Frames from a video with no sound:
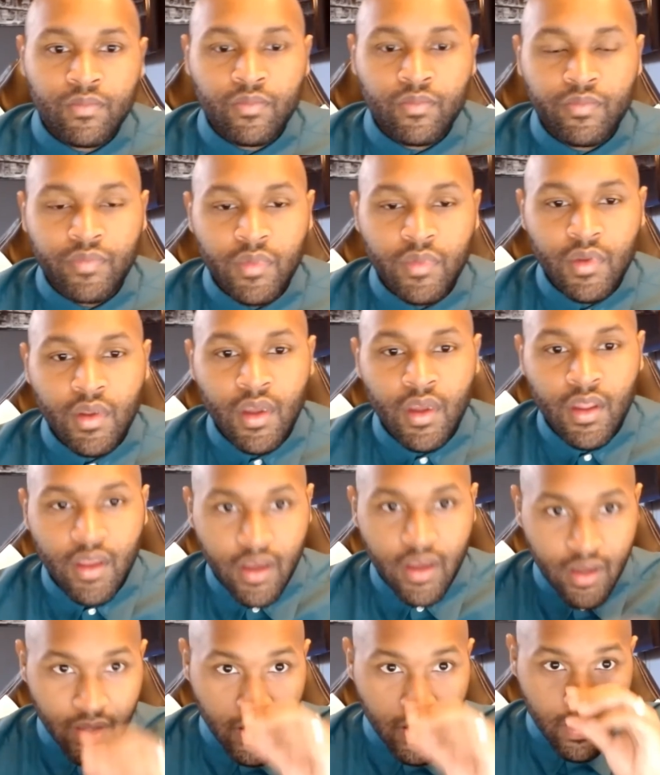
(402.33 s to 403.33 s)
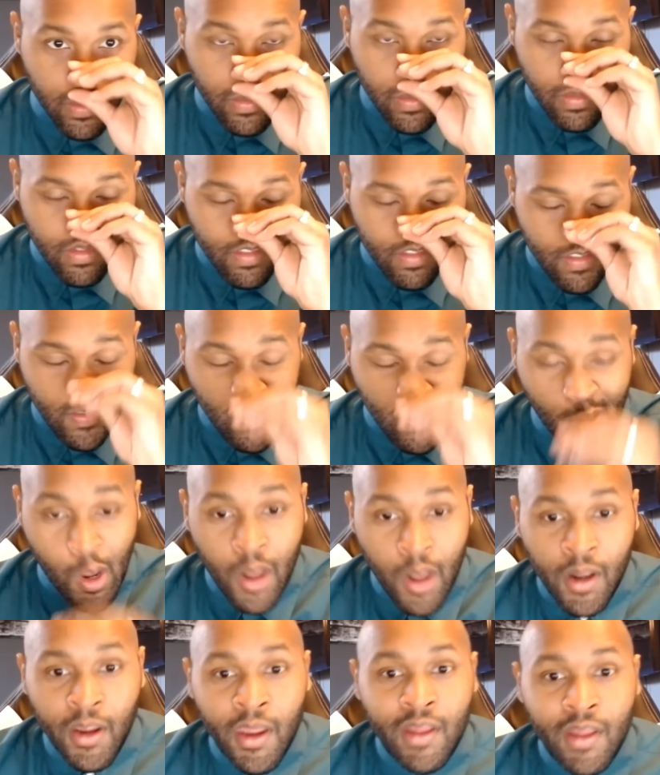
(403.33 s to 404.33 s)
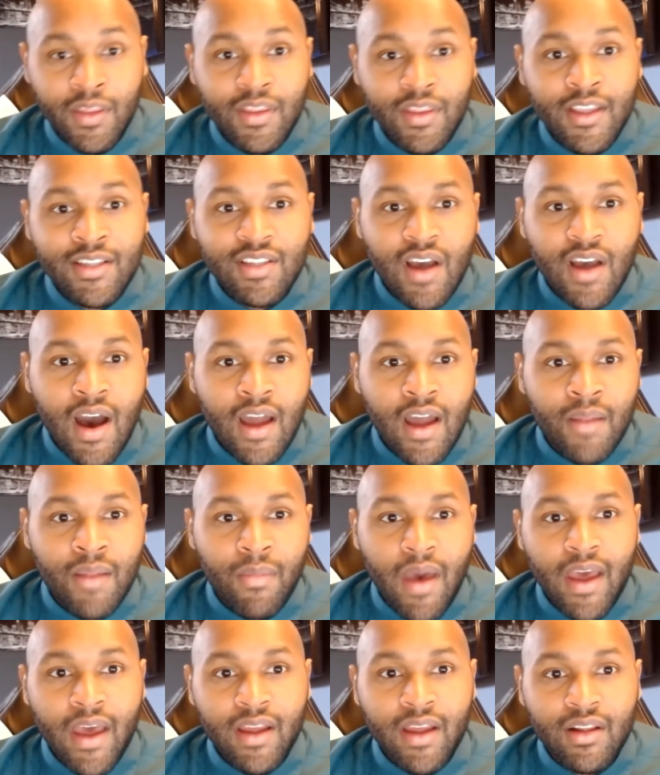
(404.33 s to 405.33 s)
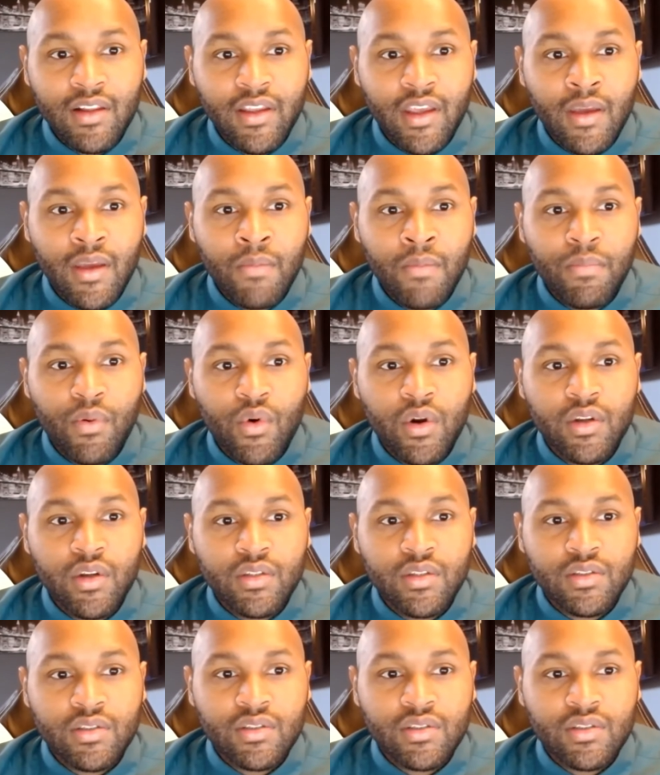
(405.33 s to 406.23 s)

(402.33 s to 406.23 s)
and there you go. And again, this automatically imports